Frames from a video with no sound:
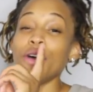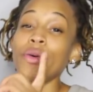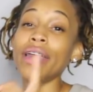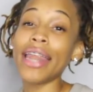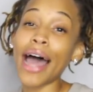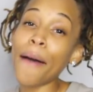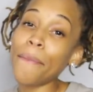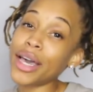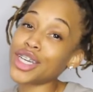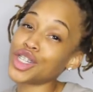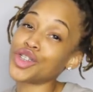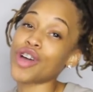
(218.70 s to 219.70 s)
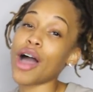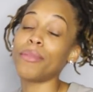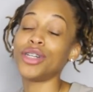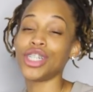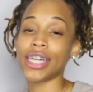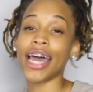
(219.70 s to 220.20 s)
It will not be a
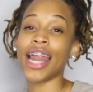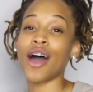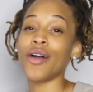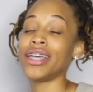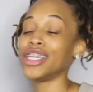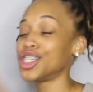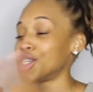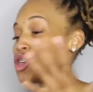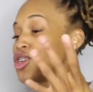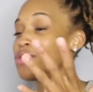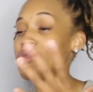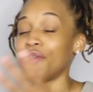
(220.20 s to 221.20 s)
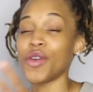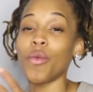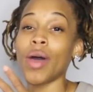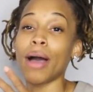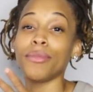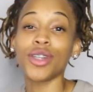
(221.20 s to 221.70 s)
subscriber shout out. And excuse me for the
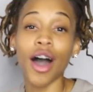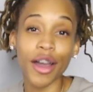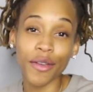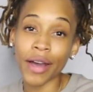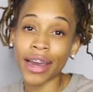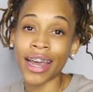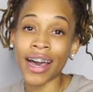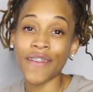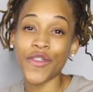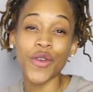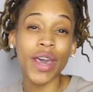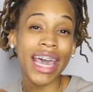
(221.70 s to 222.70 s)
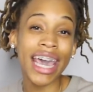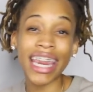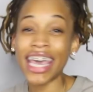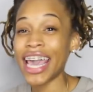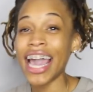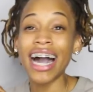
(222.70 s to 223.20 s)
way I'm talking right now. If you
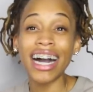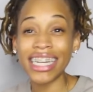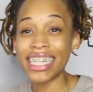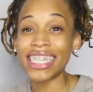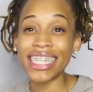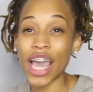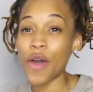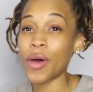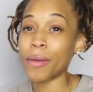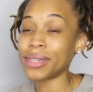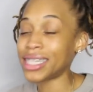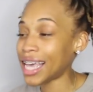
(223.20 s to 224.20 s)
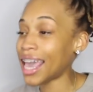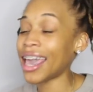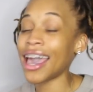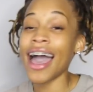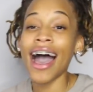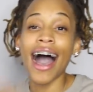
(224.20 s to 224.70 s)
can understand what I'm
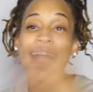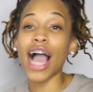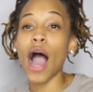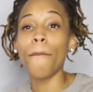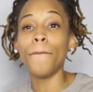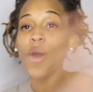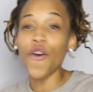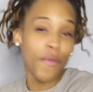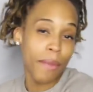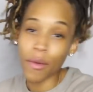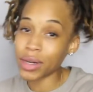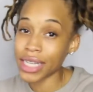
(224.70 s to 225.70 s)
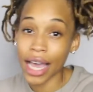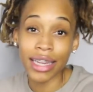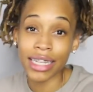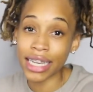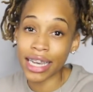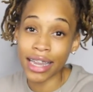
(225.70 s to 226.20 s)
saying, I got both my
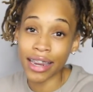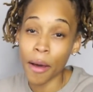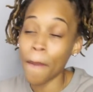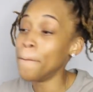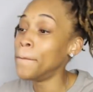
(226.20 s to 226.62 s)
retainers in.